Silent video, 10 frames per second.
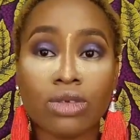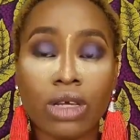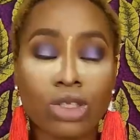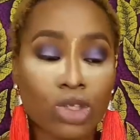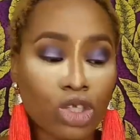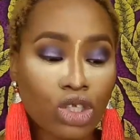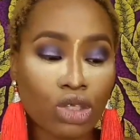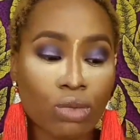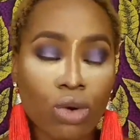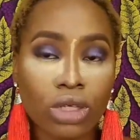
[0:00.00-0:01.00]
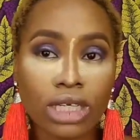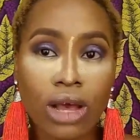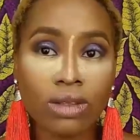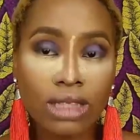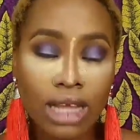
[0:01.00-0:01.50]
just going to smudge
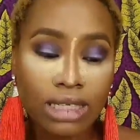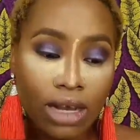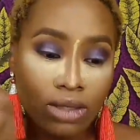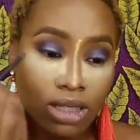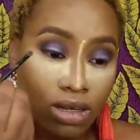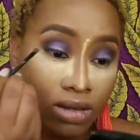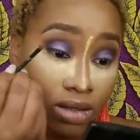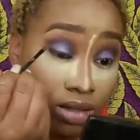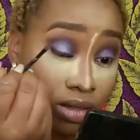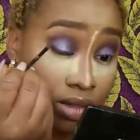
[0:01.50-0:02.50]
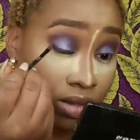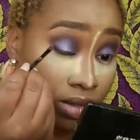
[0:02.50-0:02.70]
out that outer corner.